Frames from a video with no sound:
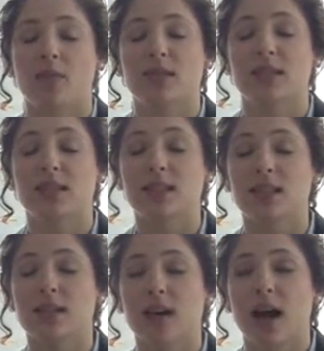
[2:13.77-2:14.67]
to
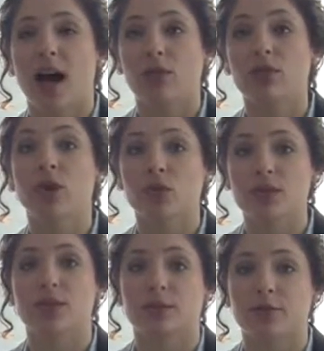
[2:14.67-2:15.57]
see how
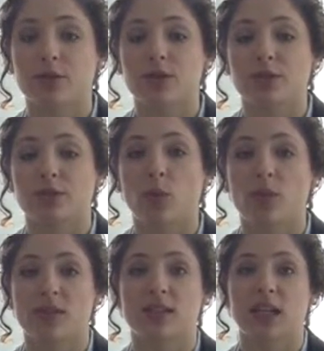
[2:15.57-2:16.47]
those differed from
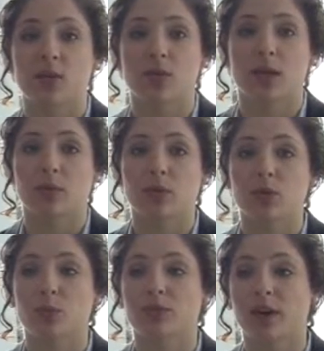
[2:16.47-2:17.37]
what the state was able
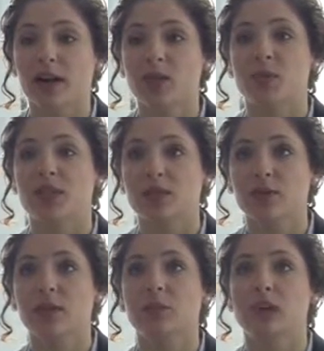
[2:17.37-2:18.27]
to provide,
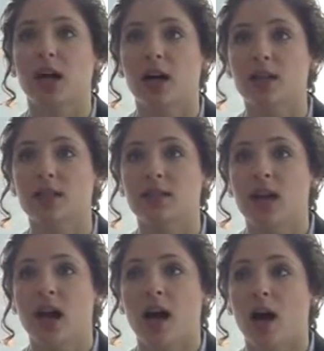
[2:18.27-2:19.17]
specifically because
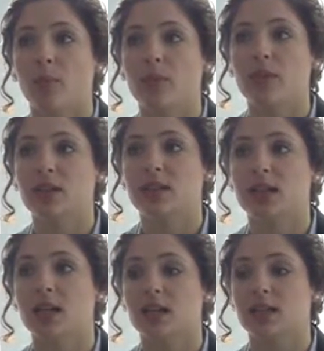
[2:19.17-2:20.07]
the
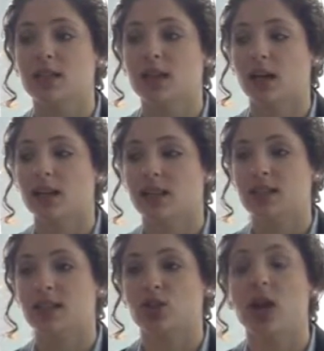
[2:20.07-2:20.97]
state
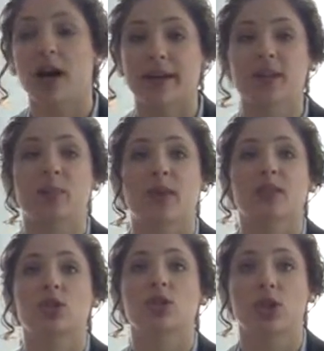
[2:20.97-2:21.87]
did such an
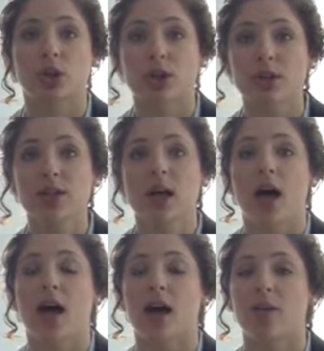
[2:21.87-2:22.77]
unexpected turn.
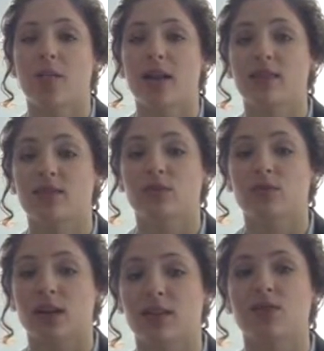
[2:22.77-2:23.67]
And so
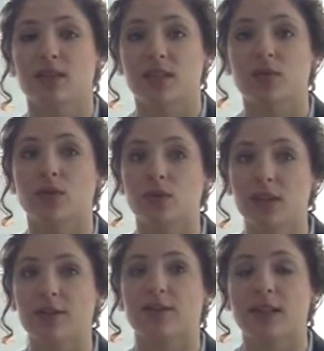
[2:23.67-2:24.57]
I think this theory
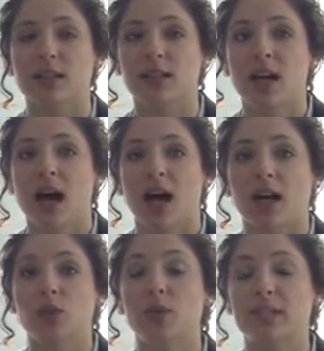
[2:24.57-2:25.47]
really fits
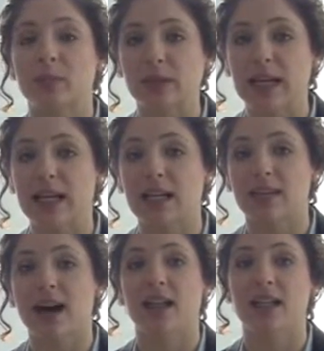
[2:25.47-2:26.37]
to
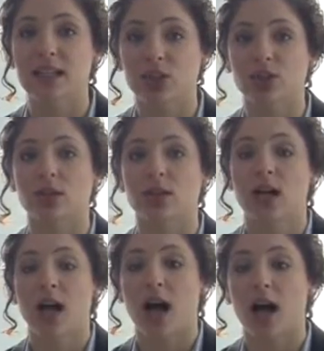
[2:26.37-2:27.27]
explaining that initial
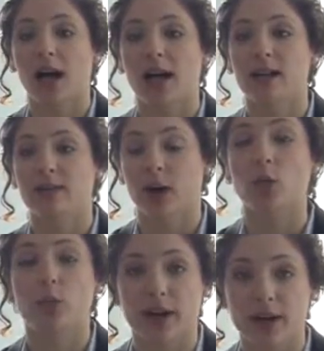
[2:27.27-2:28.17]
kind of
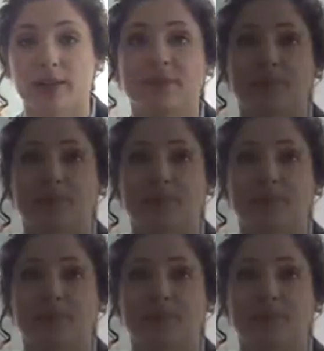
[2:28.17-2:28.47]
outbreak.